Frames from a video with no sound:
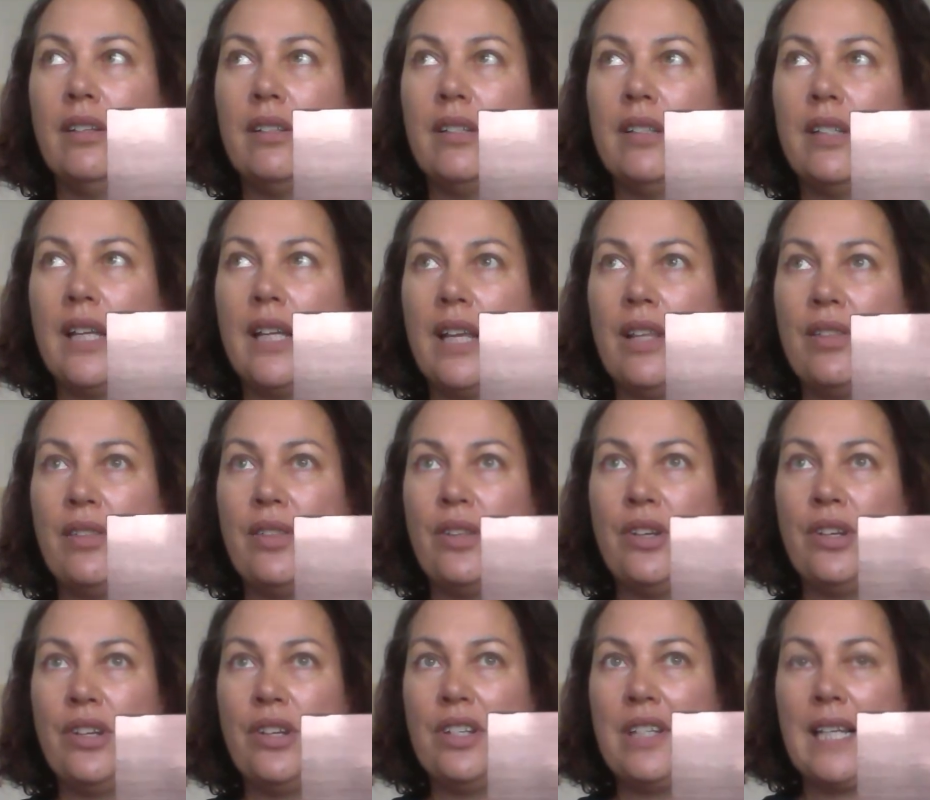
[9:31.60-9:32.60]
day
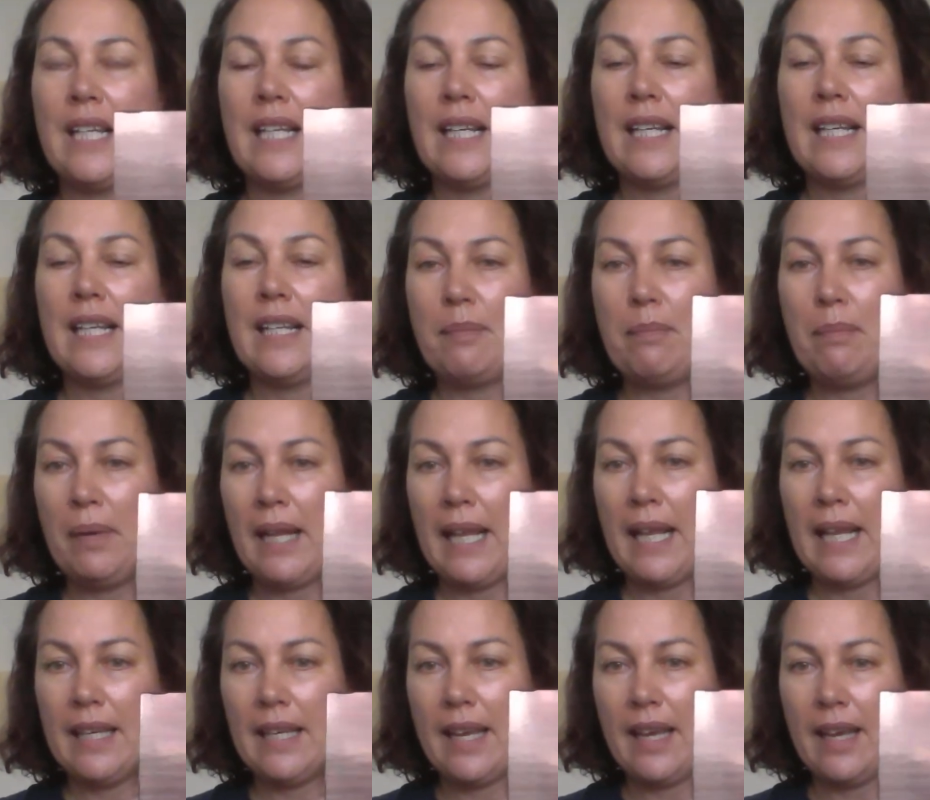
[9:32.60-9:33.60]
30 is a
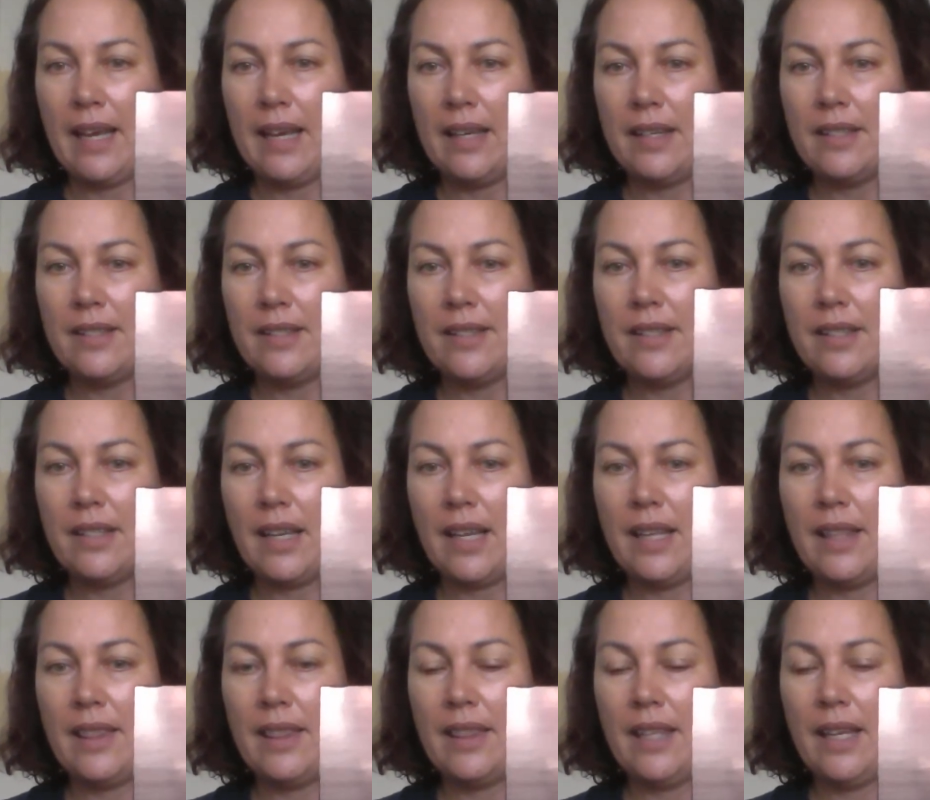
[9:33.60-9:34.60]
blank card,
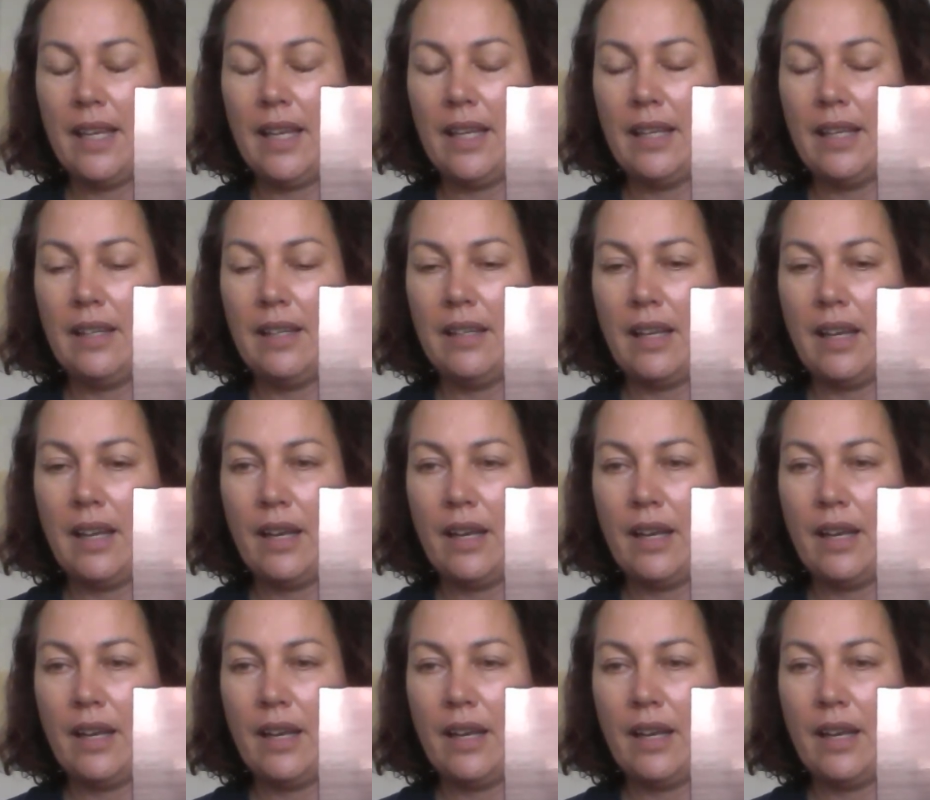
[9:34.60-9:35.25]
and then